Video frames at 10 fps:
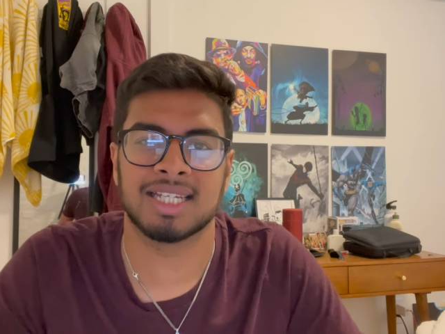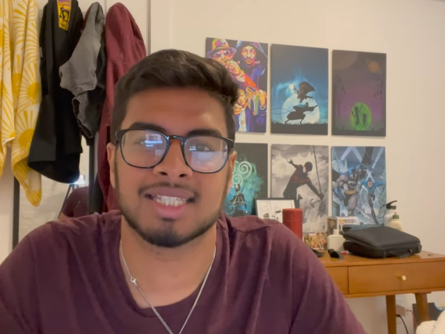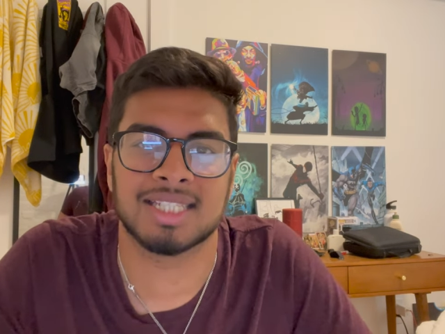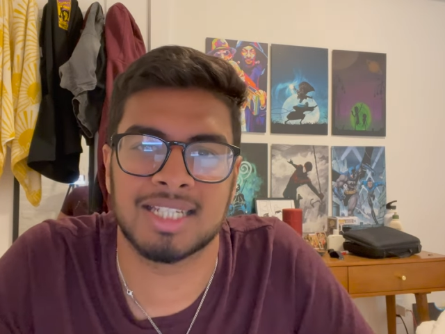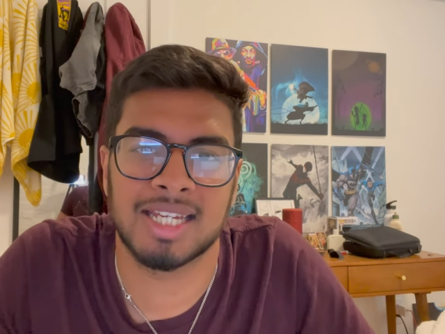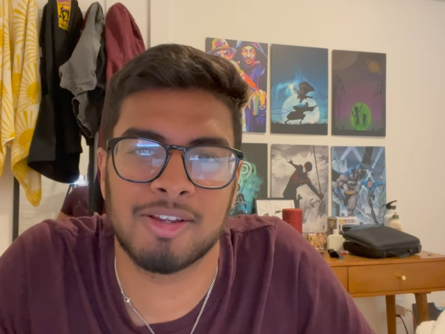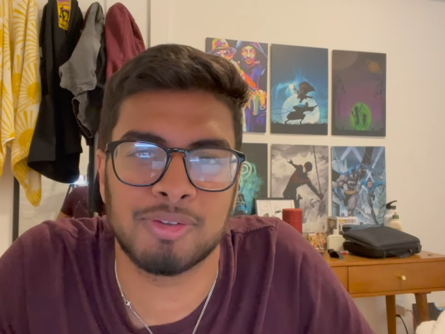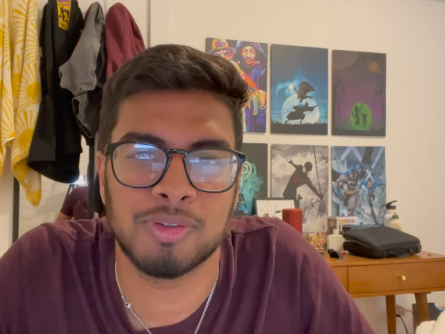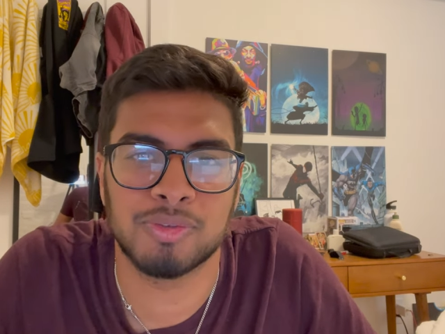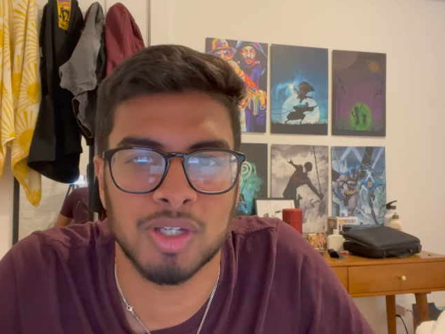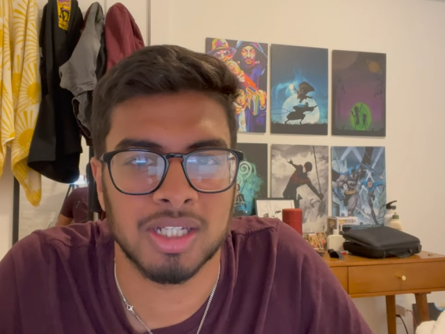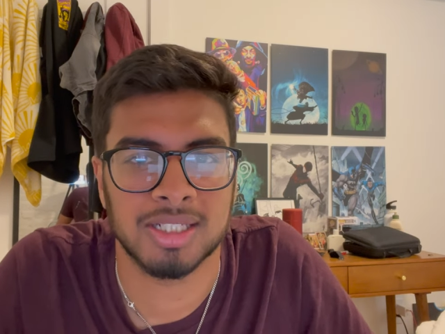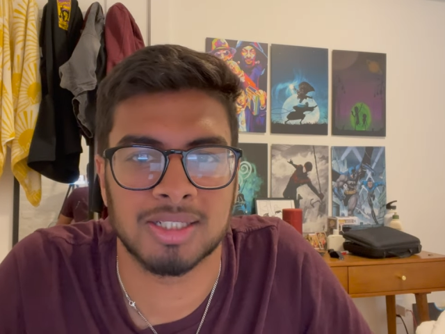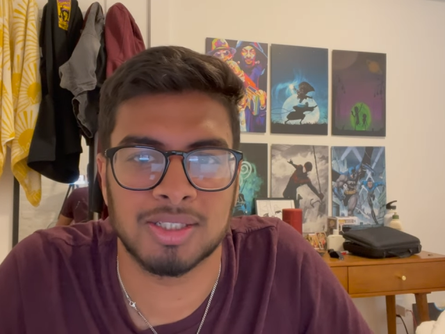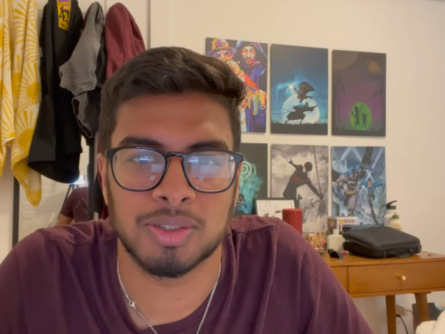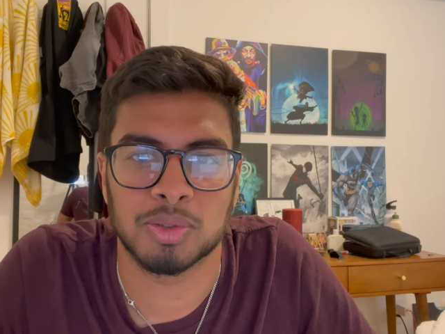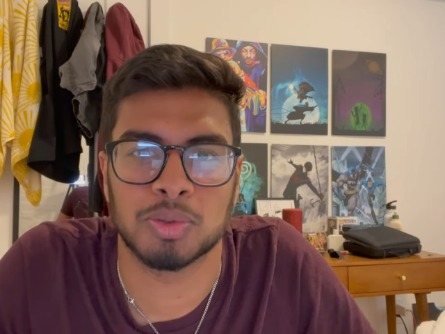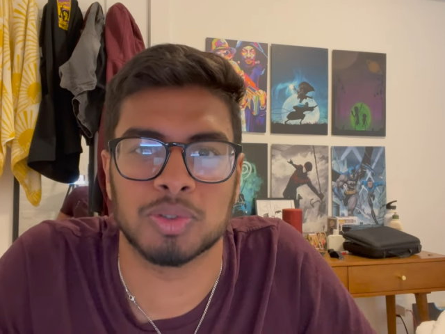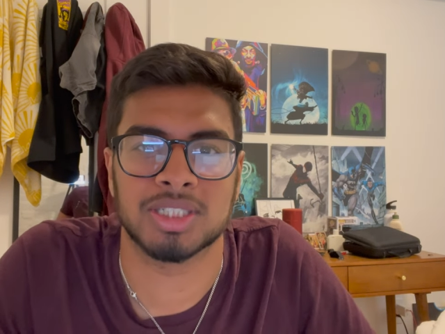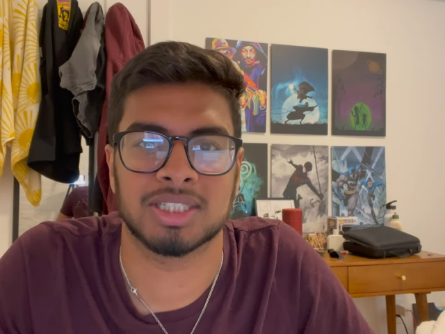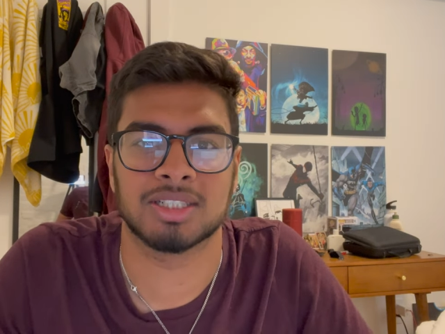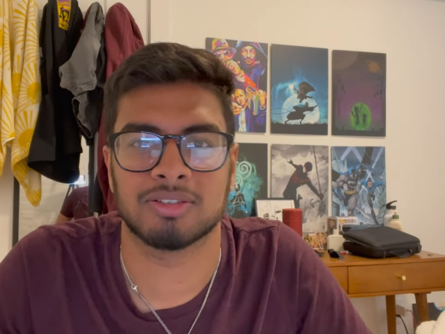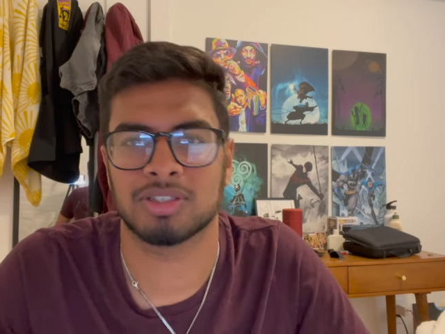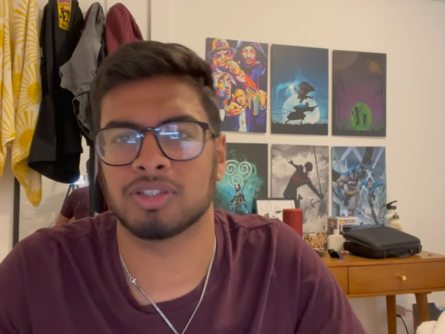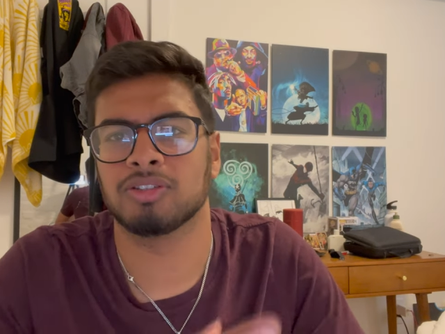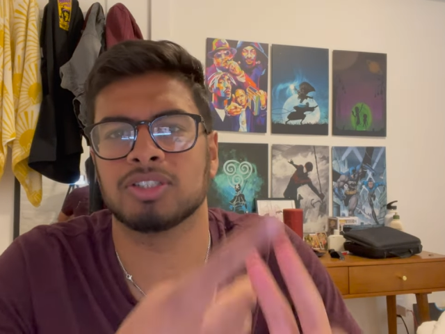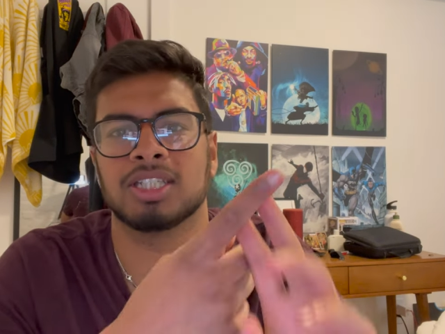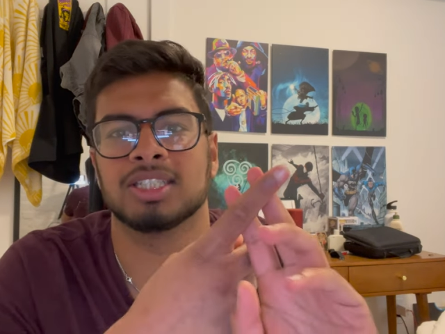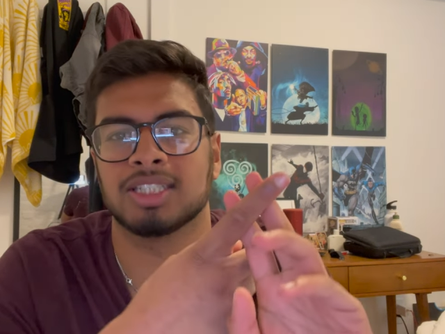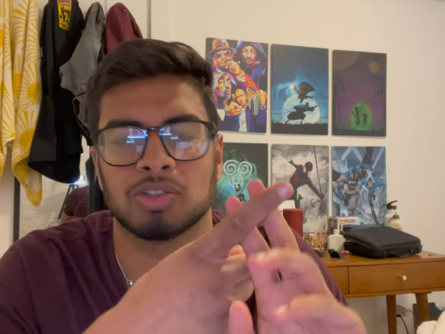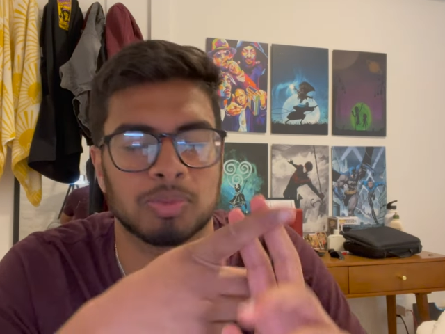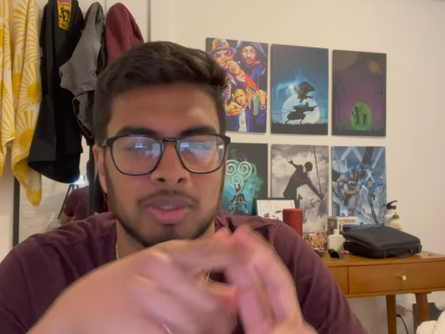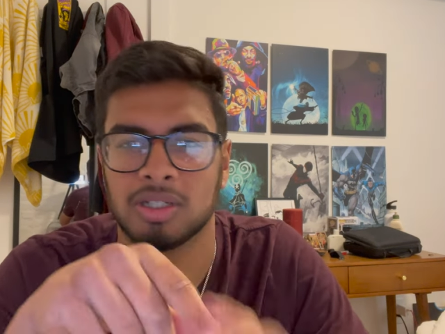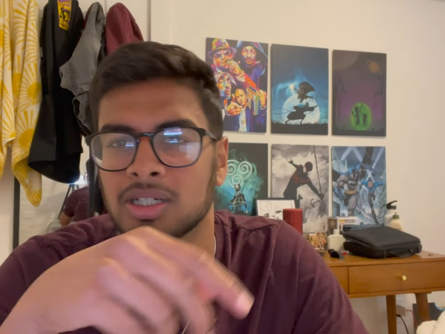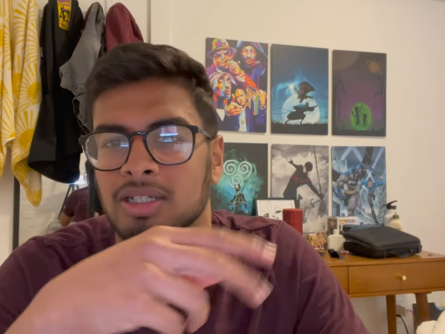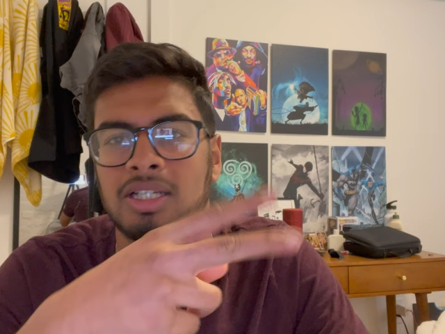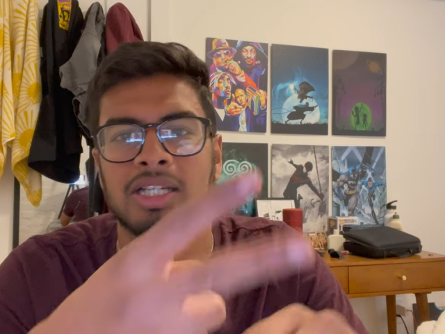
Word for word: I'd say if you've done your touristy stuff, so you've seen Central Park,